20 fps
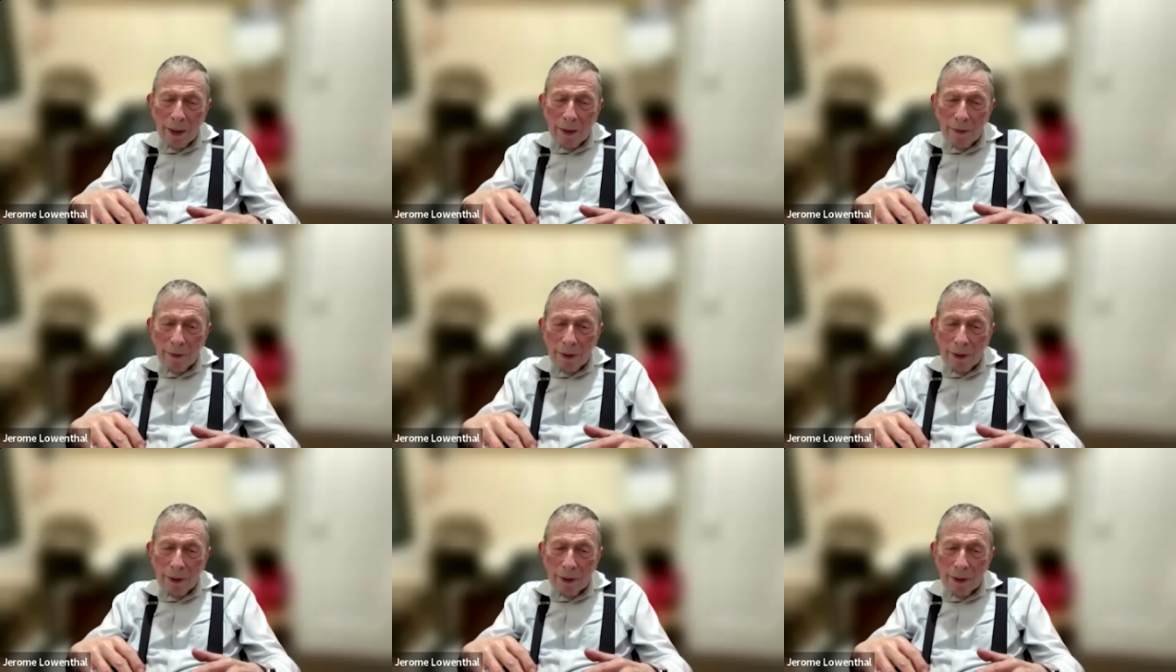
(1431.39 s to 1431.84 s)

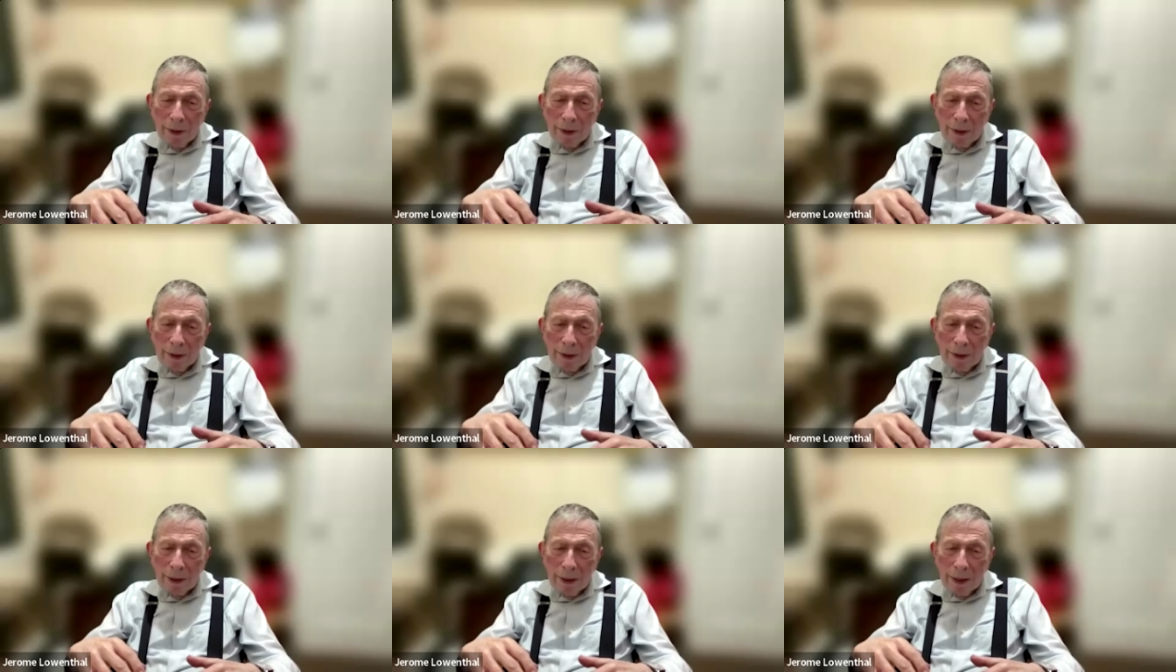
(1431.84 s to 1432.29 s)
he was
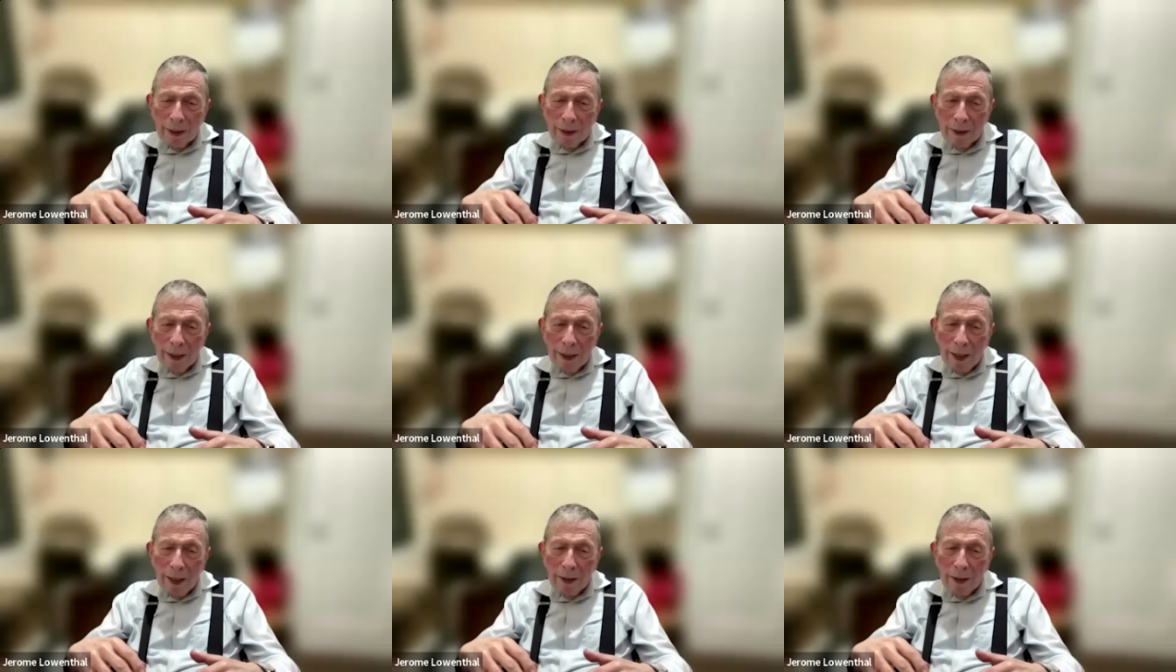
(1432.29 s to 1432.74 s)

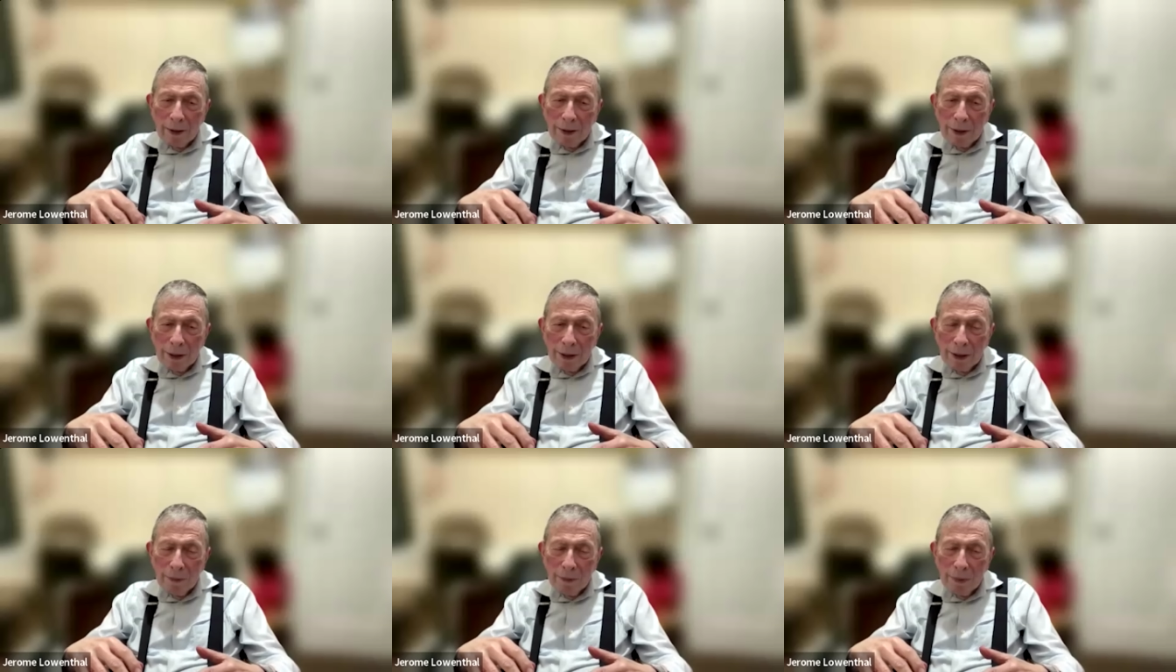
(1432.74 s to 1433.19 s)

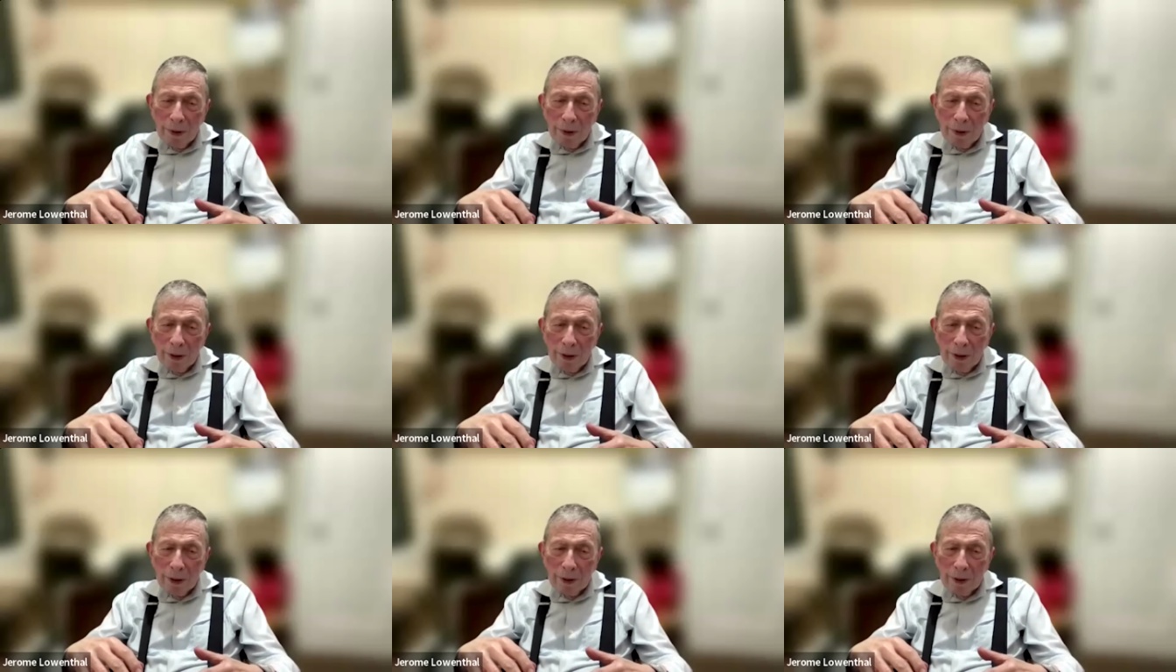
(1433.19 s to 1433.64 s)
acknowledging
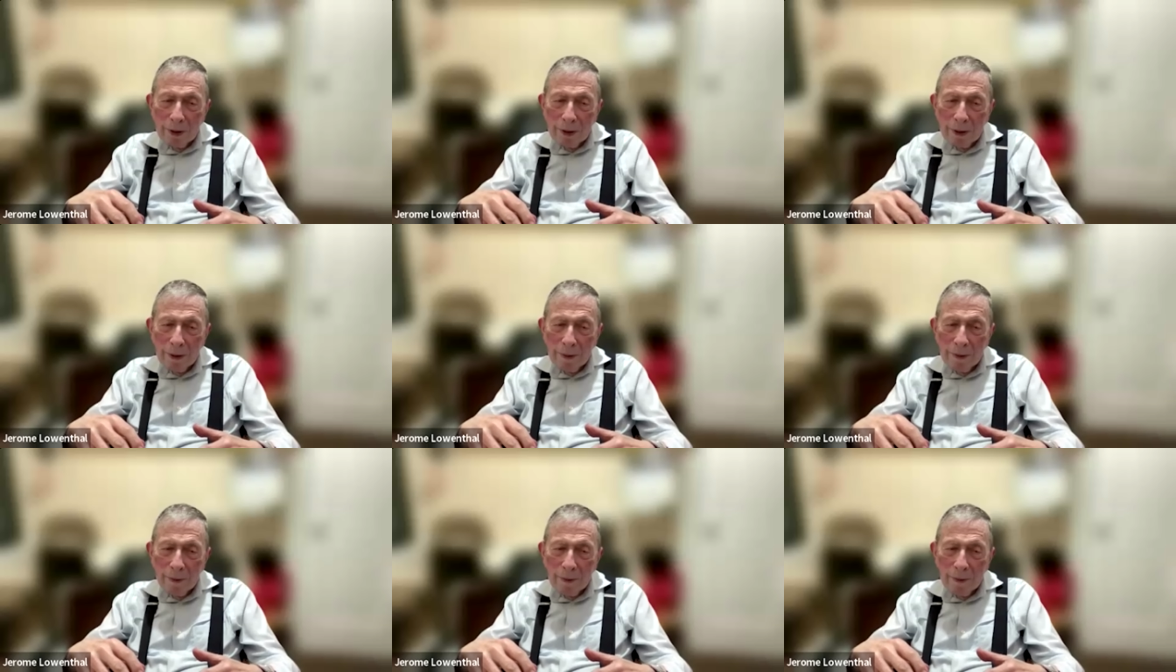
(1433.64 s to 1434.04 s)
applause,